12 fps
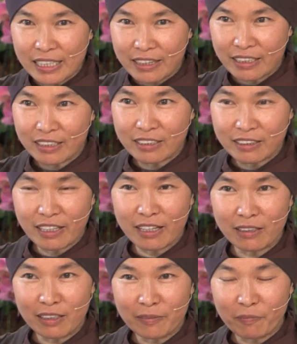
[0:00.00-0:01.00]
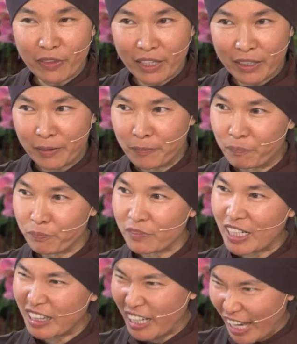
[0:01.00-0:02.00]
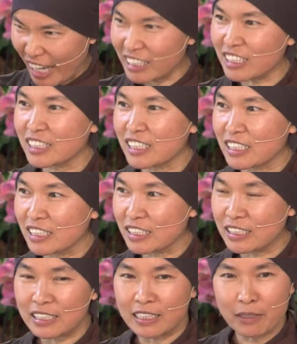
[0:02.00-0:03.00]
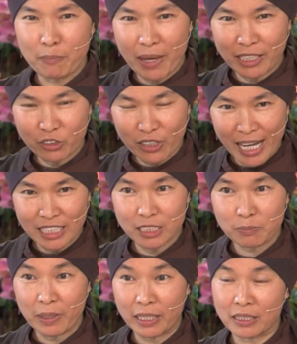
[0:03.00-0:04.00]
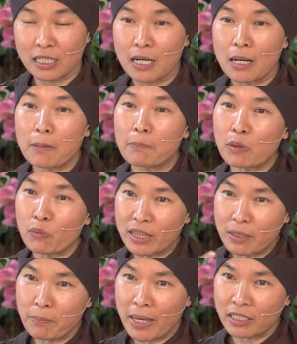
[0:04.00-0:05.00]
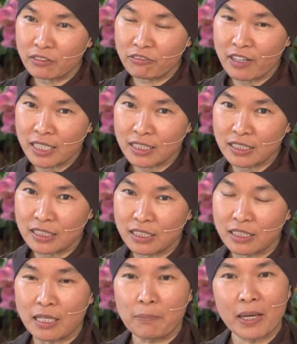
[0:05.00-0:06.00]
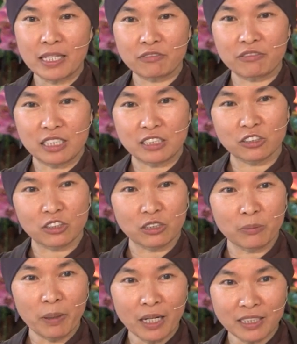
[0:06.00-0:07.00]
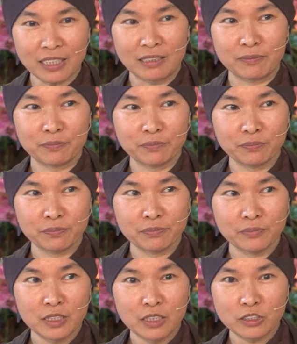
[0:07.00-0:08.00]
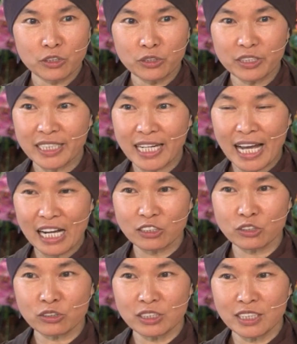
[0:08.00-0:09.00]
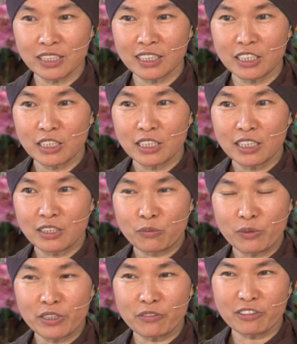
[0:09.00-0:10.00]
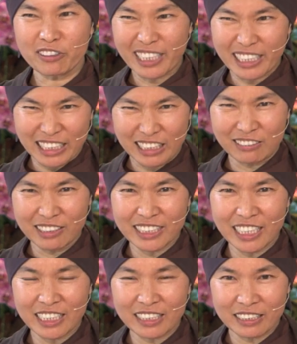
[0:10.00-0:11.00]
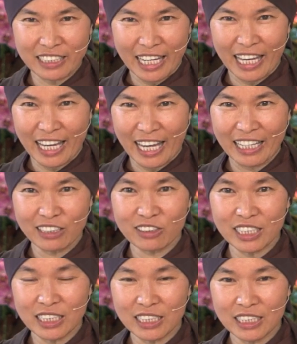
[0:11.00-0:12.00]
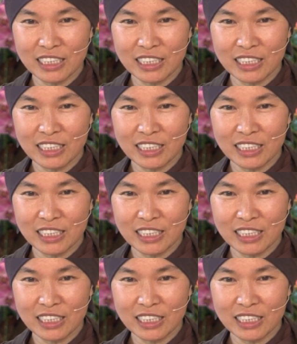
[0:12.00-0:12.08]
their energy, the mental aspect. But when they manifest on the body. So you can actually, when you feel like irritated and angry